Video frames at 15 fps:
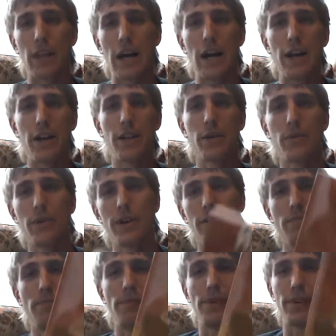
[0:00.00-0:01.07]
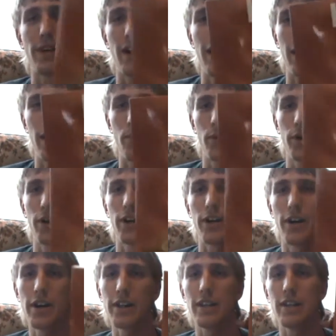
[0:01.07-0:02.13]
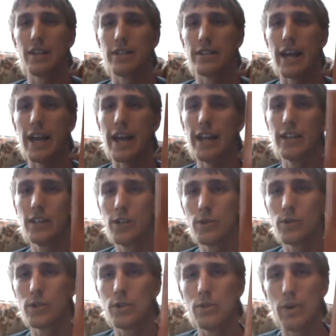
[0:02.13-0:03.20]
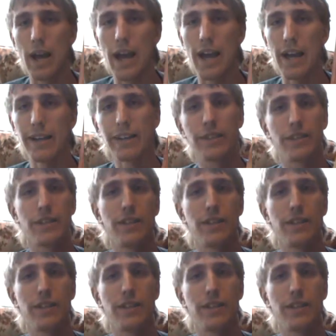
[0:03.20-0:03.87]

Another one, a book I got is Halo 2 Hacks.